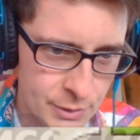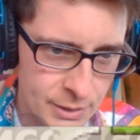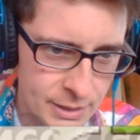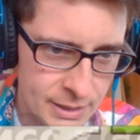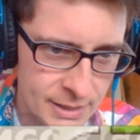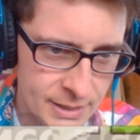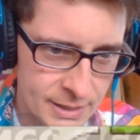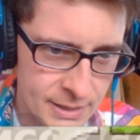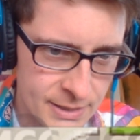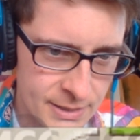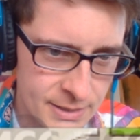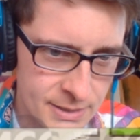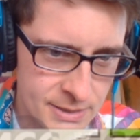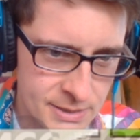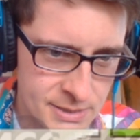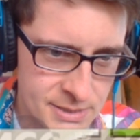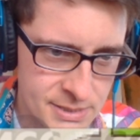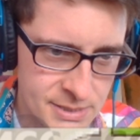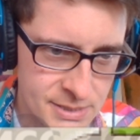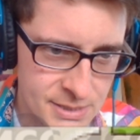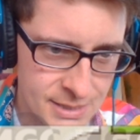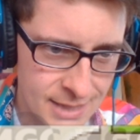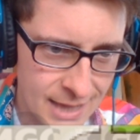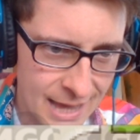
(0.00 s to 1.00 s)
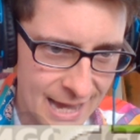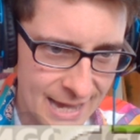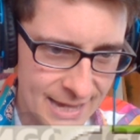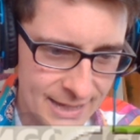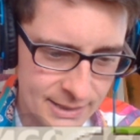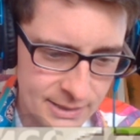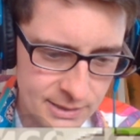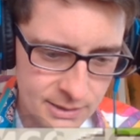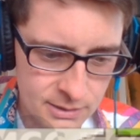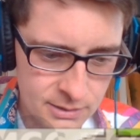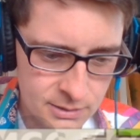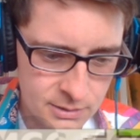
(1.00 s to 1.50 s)
is
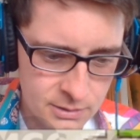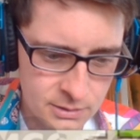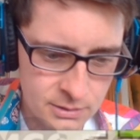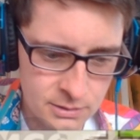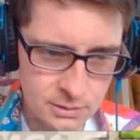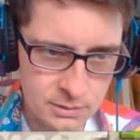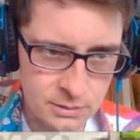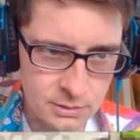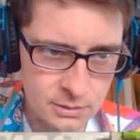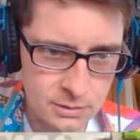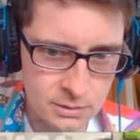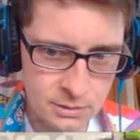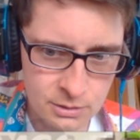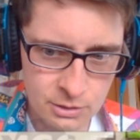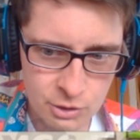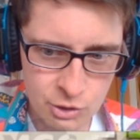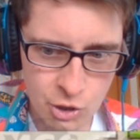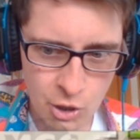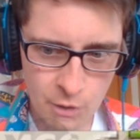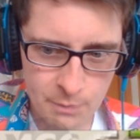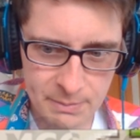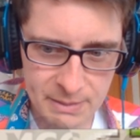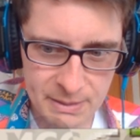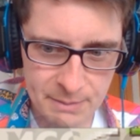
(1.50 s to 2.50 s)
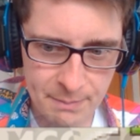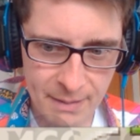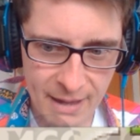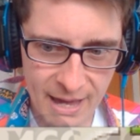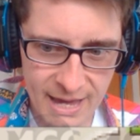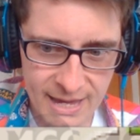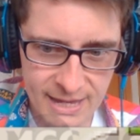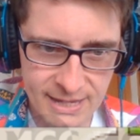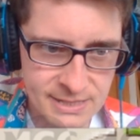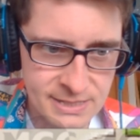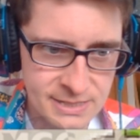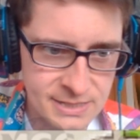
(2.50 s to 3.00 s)
like copy
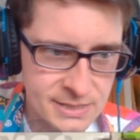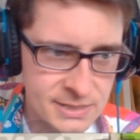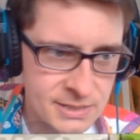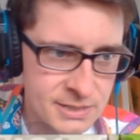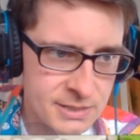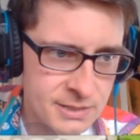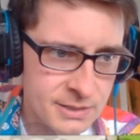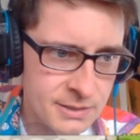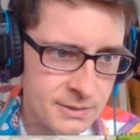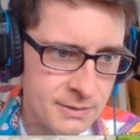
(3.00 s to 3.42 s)
paste,